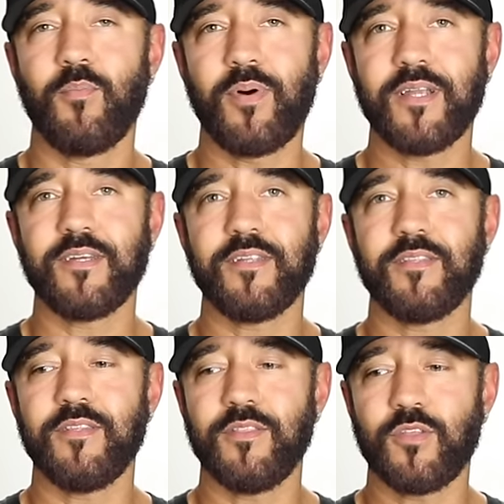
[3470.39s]
but
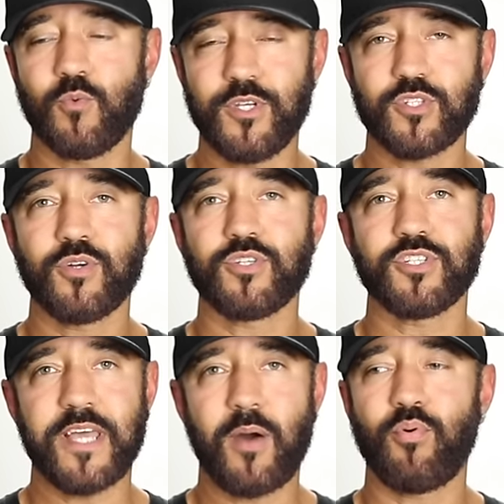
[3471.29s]
the research
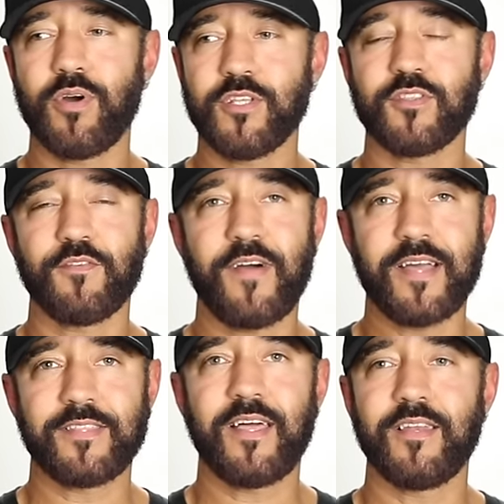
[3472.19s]
is now pointing to the
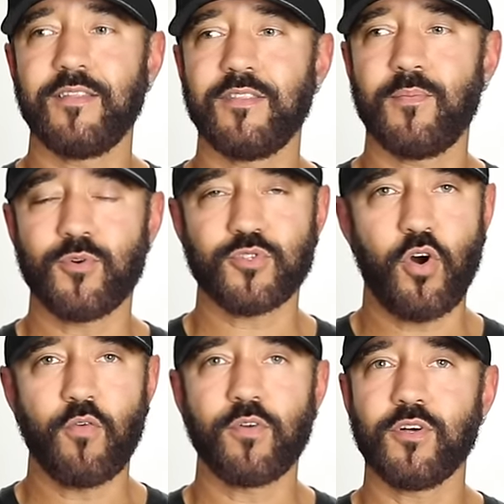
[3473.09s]
fact that the most
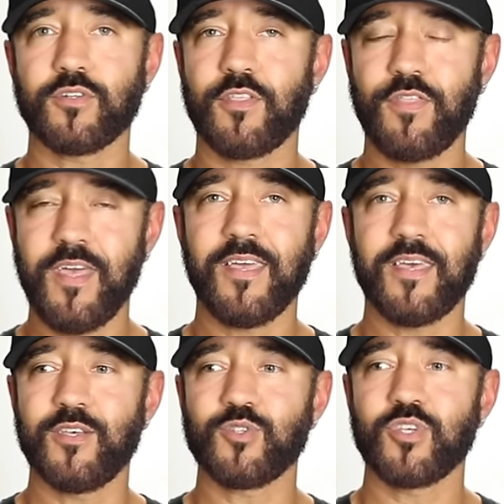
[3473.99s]
overlooked thing
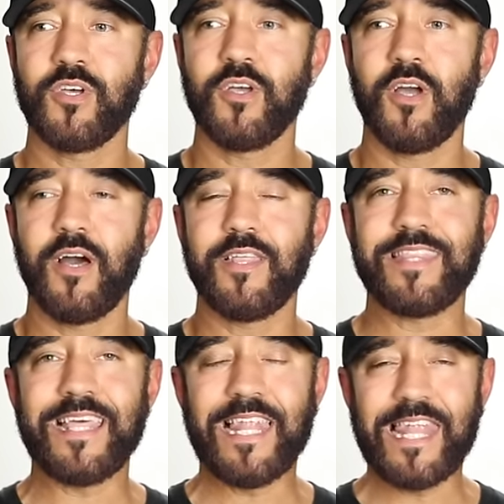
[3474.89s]
is
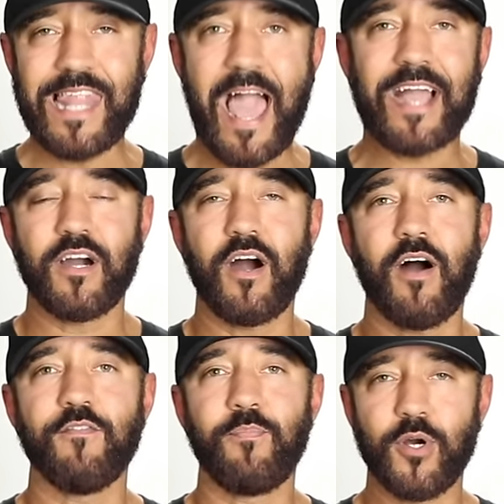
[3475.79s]
the lack
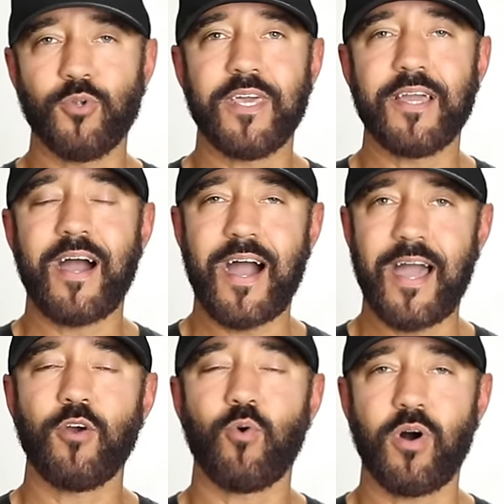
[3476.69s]
of building
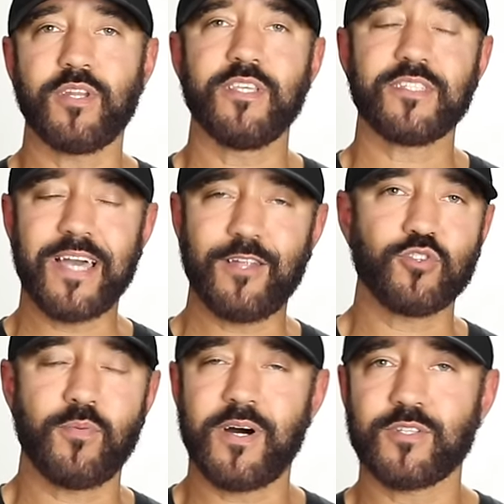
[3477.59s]
high quality
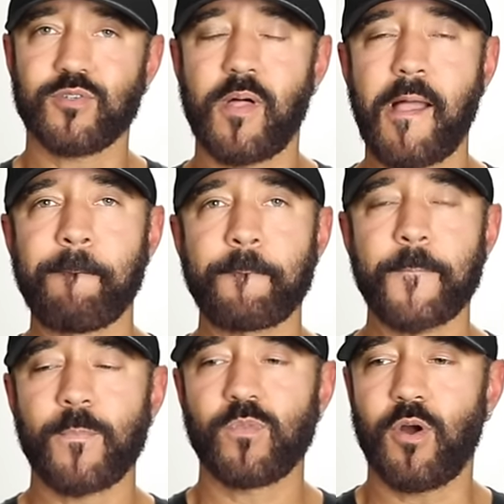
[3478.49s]
skeletal muscle.
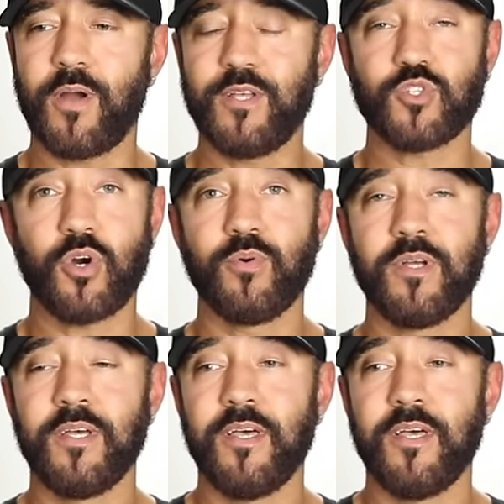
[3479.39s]
All right, so